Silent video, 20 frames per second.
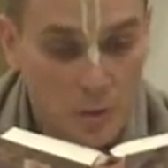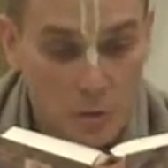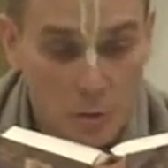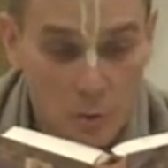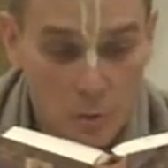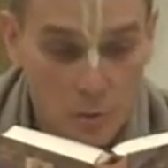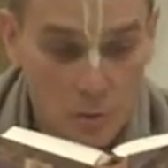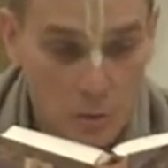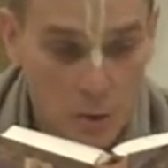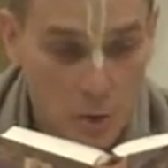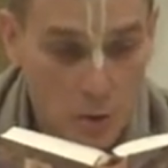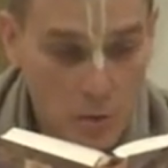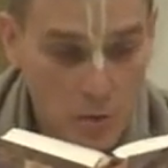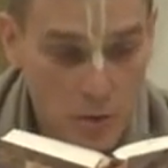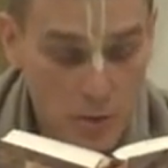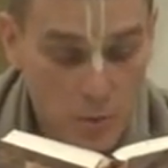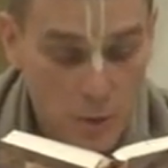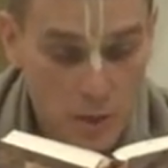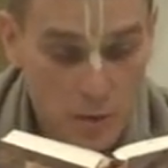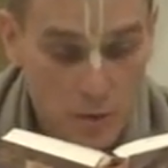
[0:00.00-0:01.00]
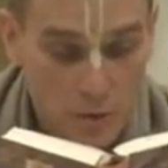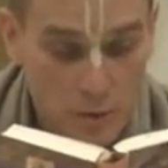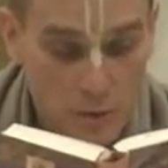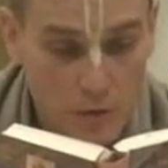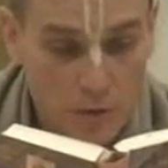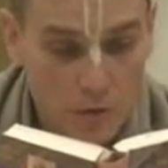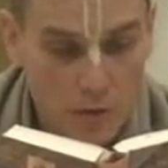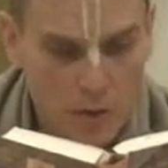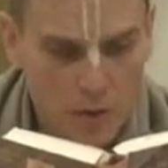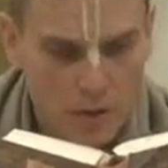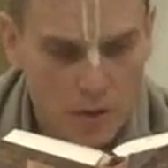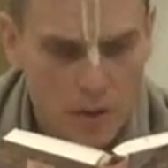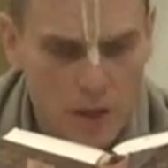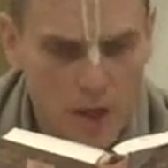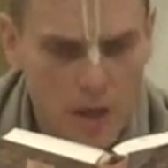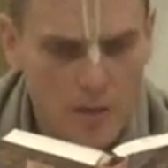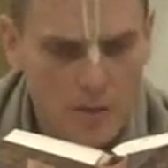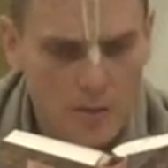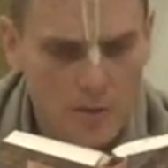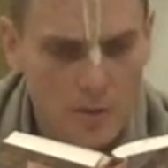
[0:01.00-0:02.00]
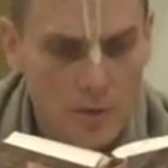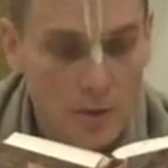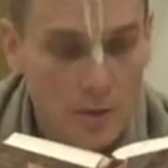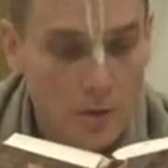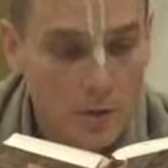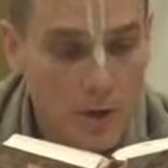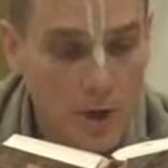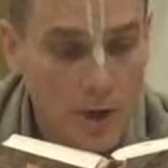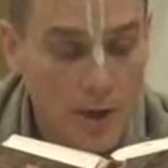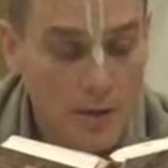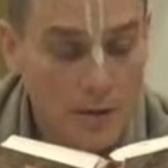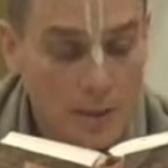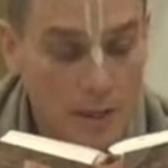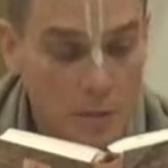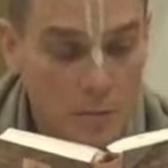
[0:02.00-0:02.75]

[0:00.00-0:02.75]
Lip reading: "do you know that when Krishna lies on the ground,